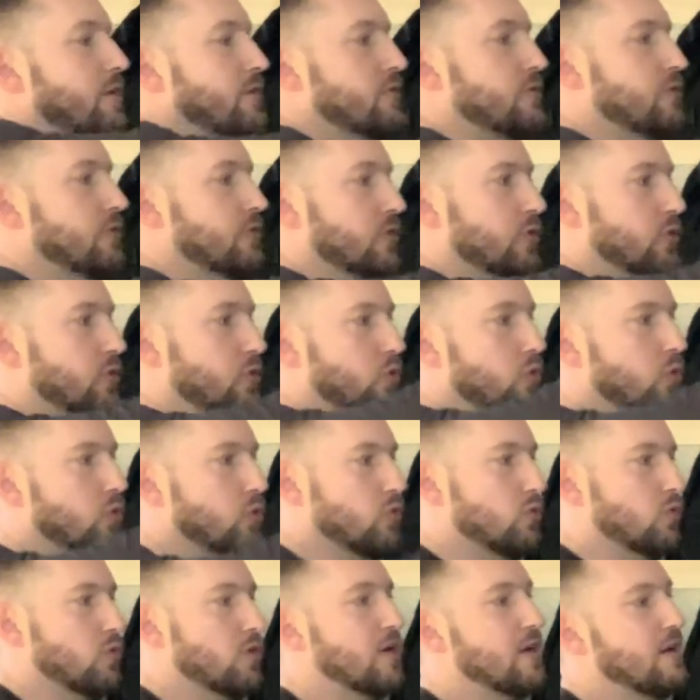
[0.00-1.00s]

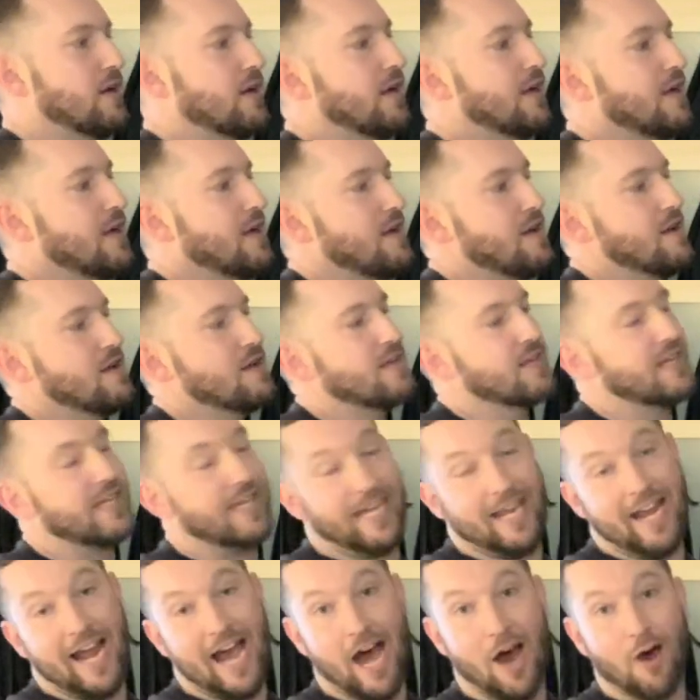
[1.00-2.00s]
to
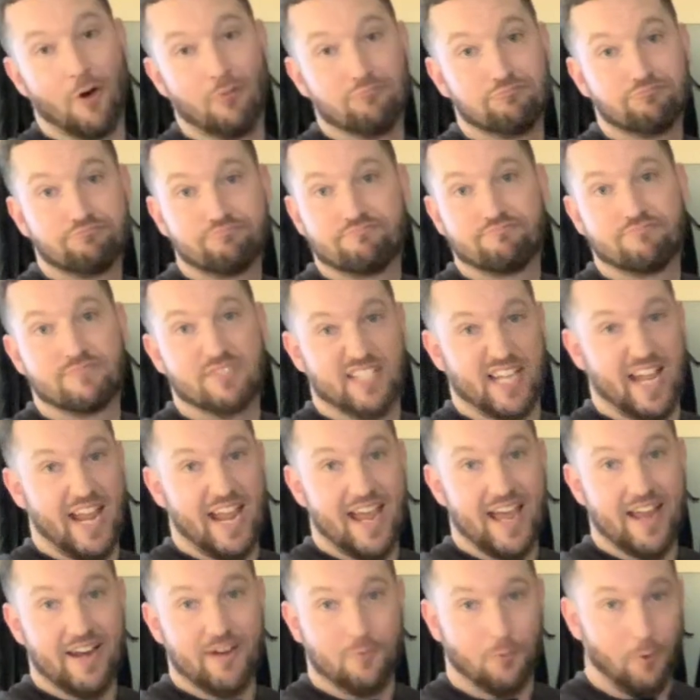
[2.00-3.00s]
get out
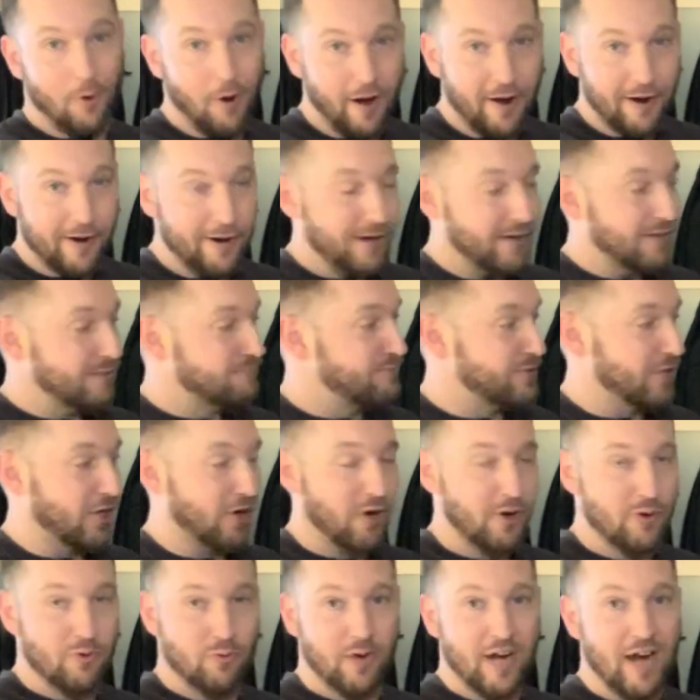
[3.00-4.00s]
sand, water,
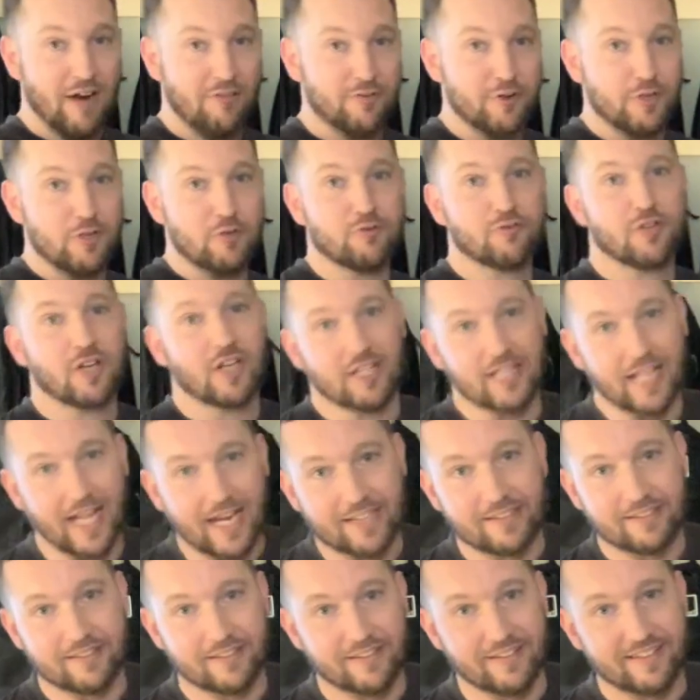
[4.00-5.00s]
dirt, whatever you've
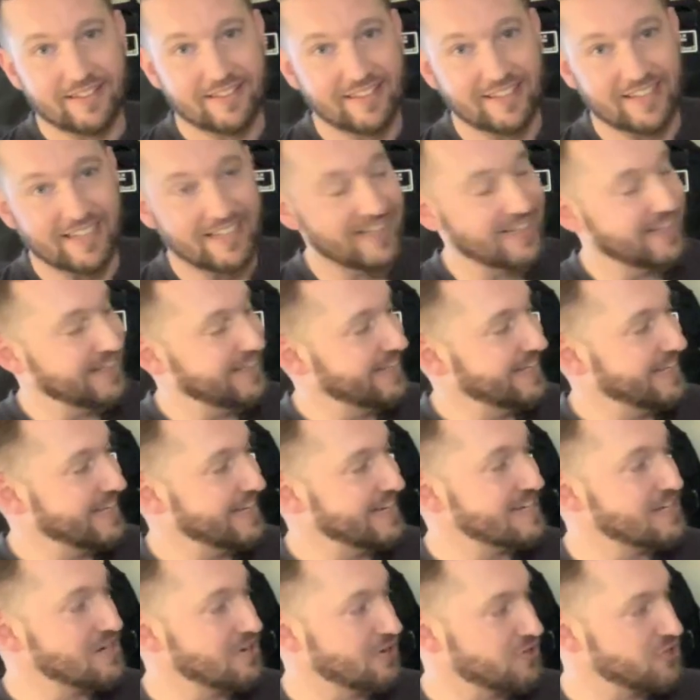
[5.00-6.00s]
collected
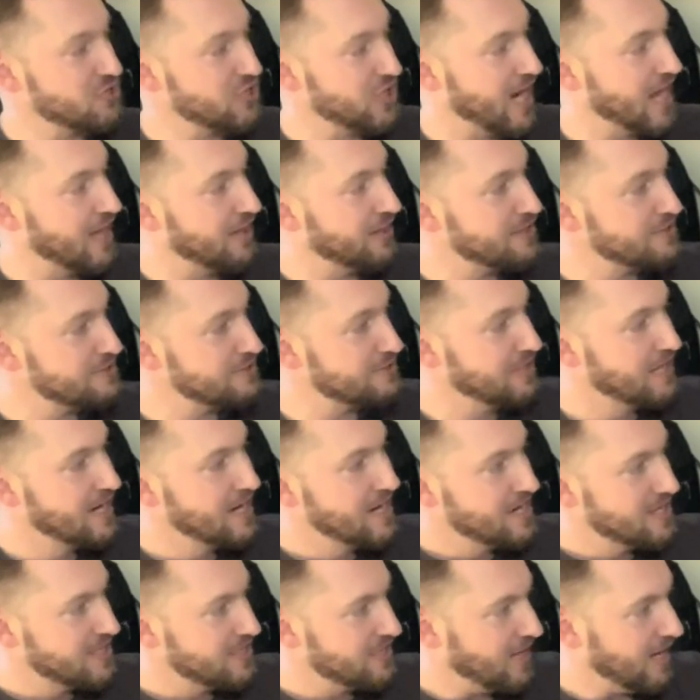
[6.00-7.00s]
in your challenge.
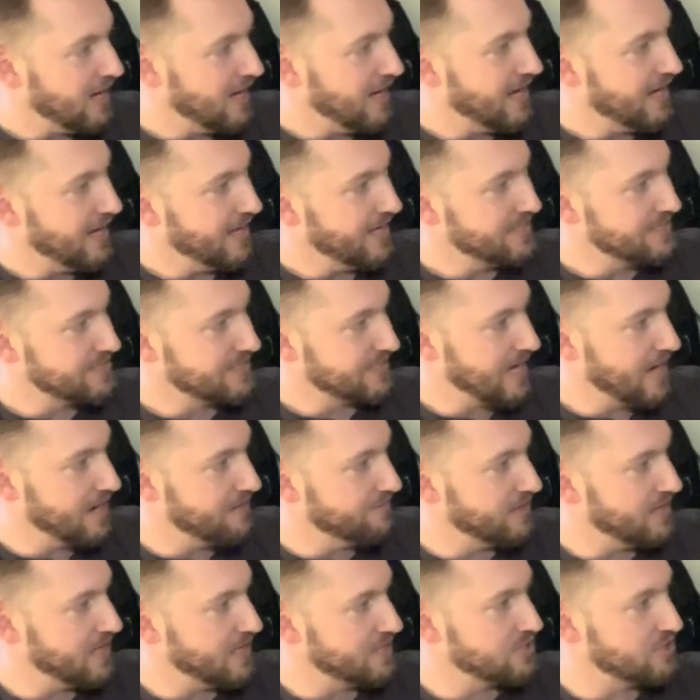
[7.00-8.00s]
It's kind
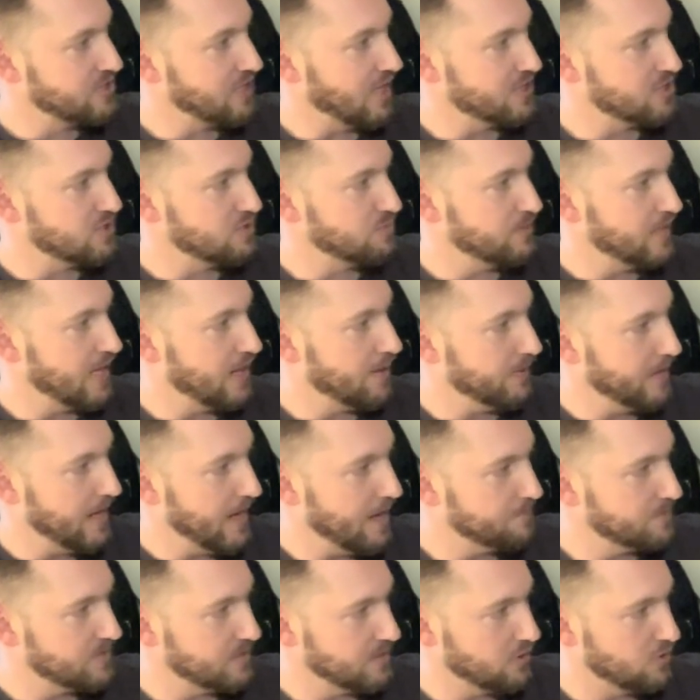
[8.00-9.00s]
of a nice touch to be able to
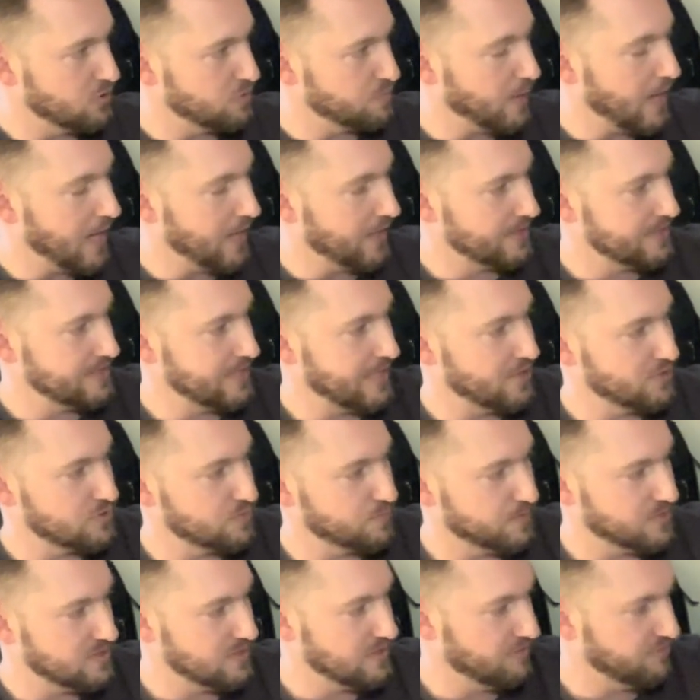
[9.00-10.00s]
empty those pockets out
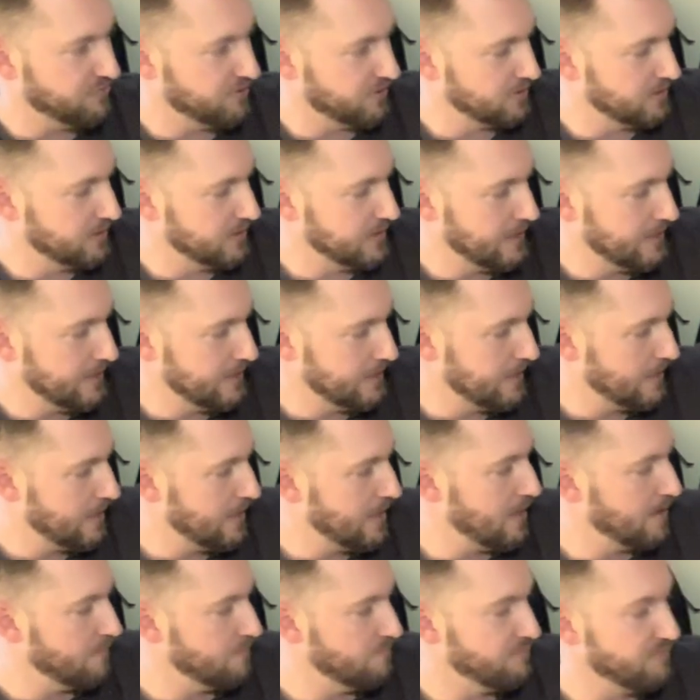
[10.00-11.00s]
specifically
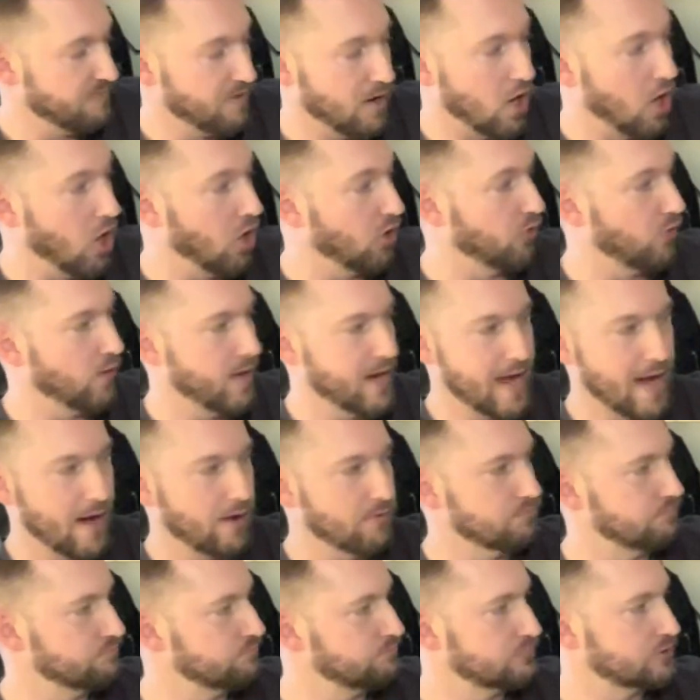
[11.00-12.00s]
all the way
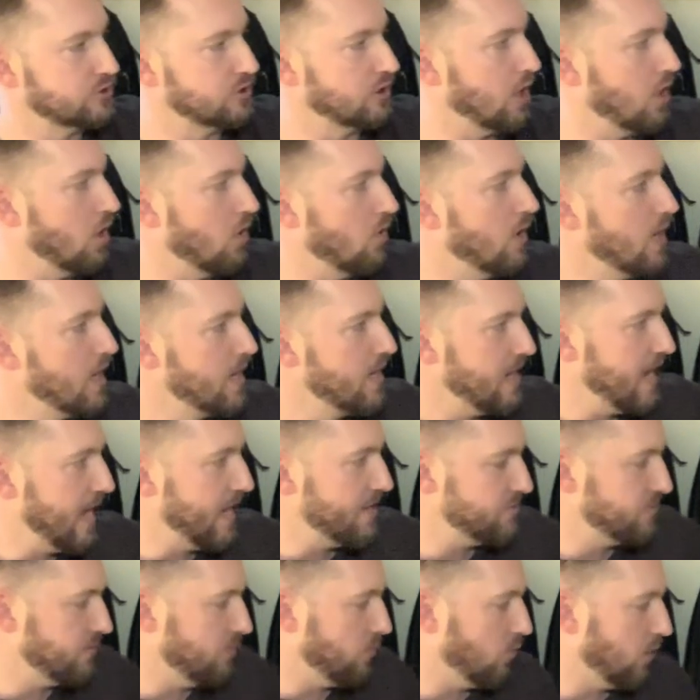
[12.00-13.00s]
out. So
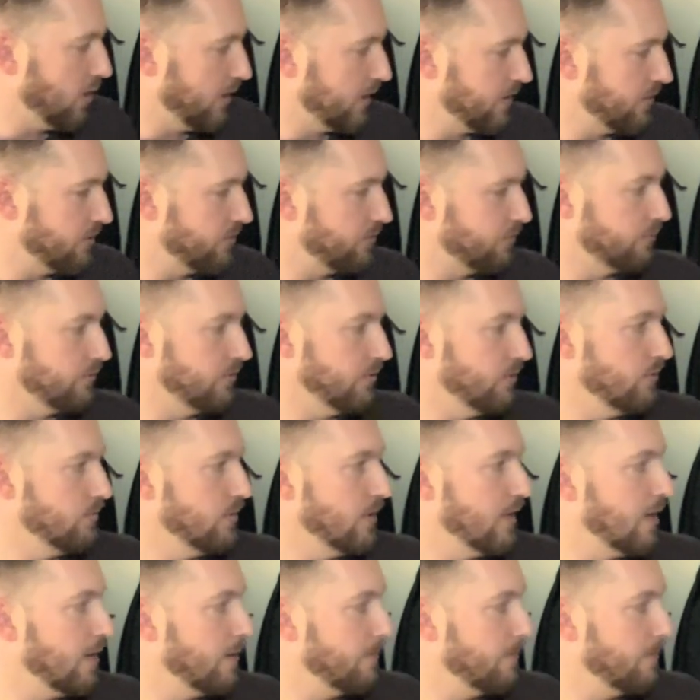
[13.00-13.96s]
as you're working through